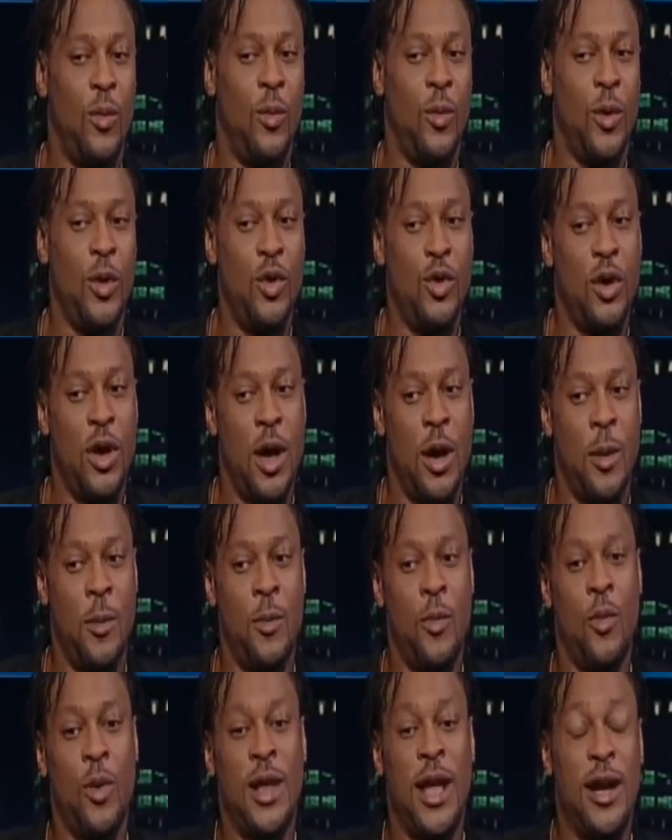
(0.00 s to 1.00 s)
when you
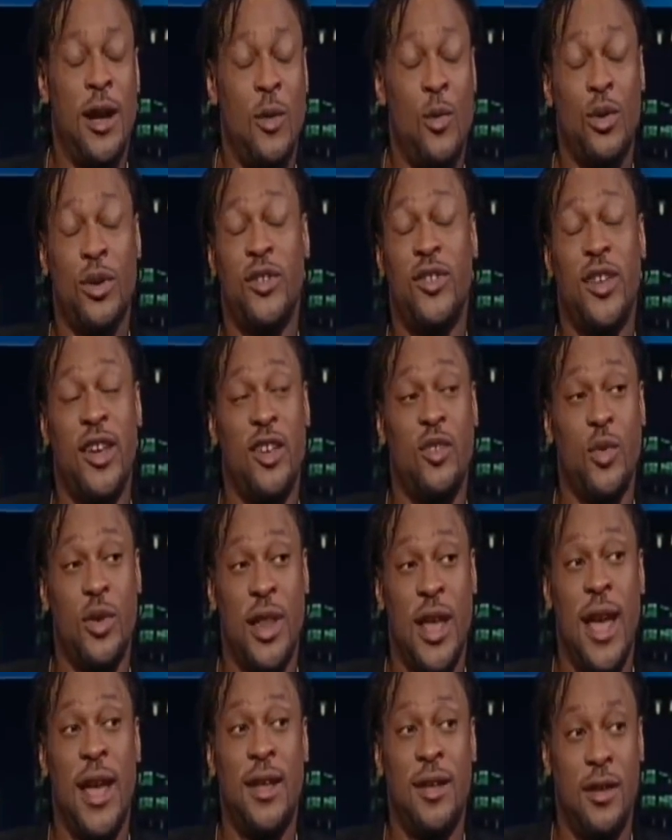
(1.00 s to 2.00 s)
come, when I come on the stage with
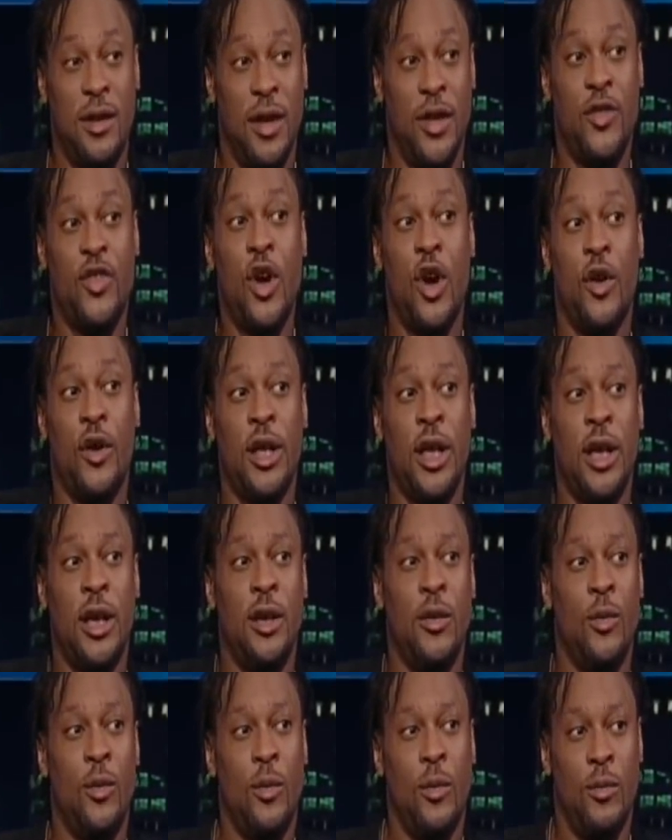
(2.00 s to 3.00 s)
that authority
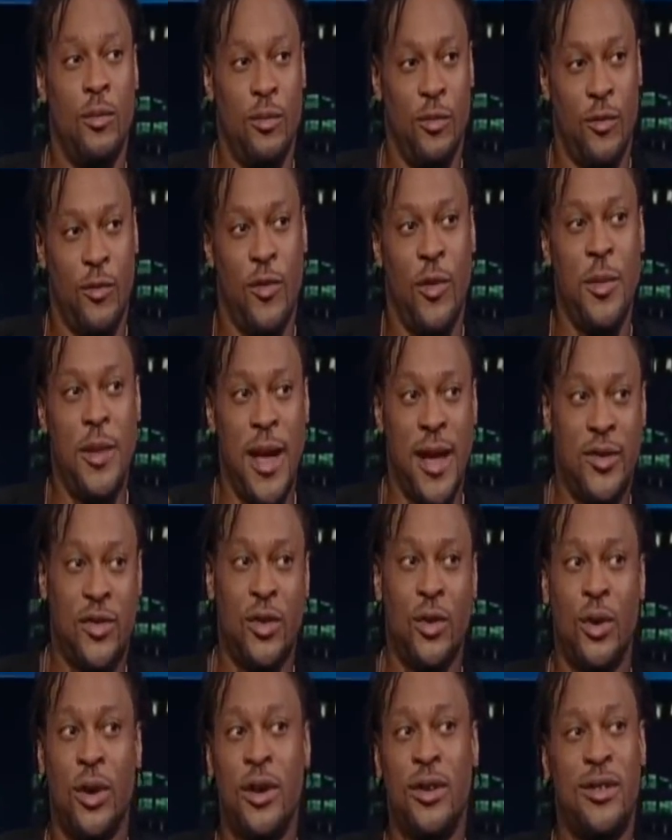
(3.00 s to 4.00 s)
mm. from that
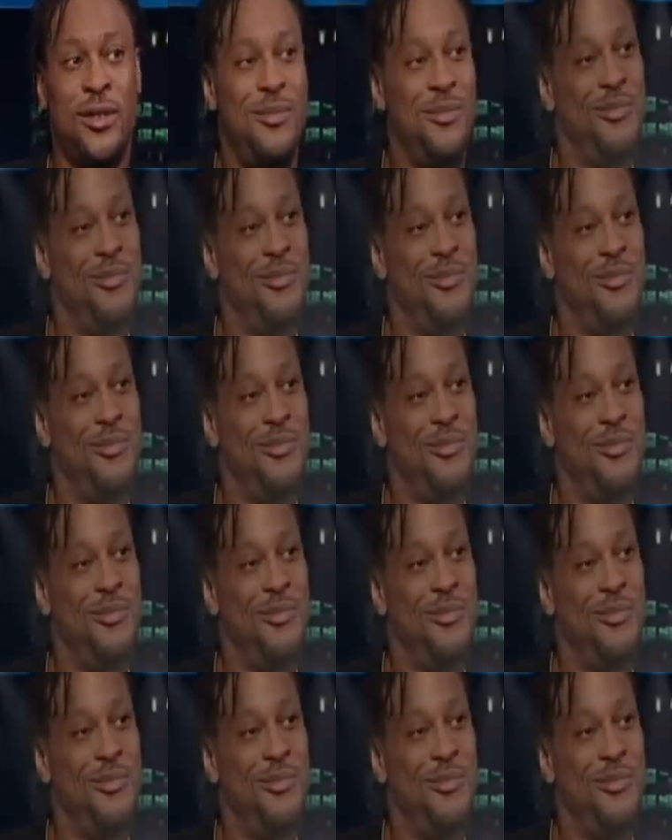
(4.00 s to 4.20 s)
source,